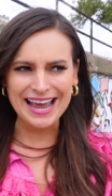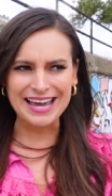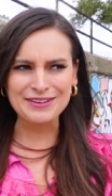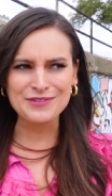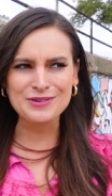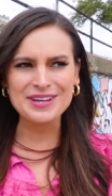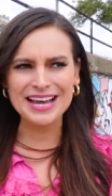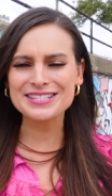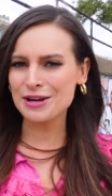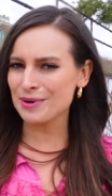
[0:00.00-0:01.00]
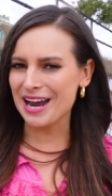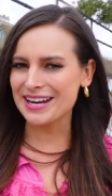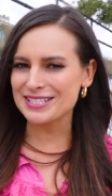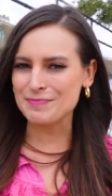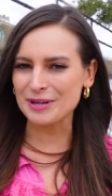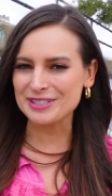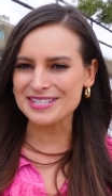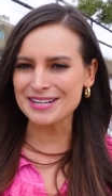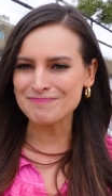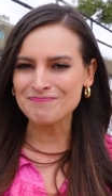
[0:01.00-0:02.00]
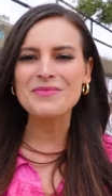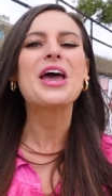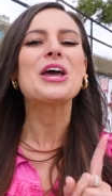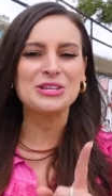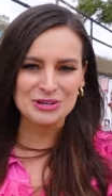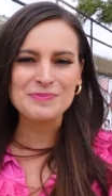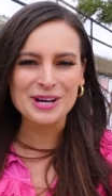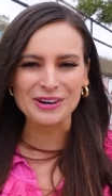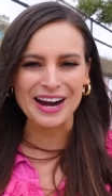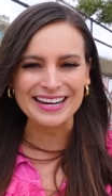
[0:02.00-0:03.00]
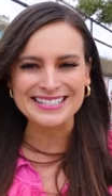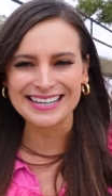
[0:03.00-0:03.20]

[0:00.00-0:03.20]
And if you guessed that we're headed to Pilsen, you'd be correct.